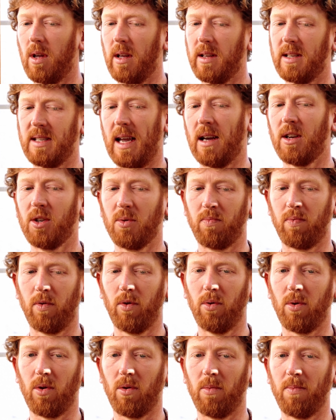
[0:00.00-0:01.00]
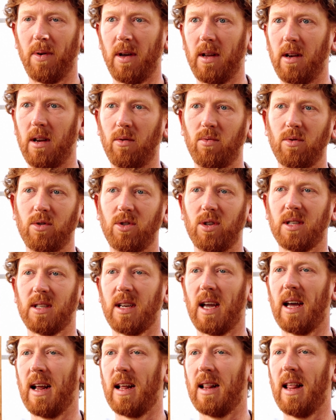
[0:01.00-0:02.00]
it sounds brutal, but it was just
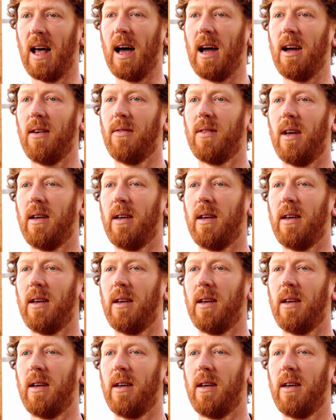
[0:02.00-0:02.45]
kind of life.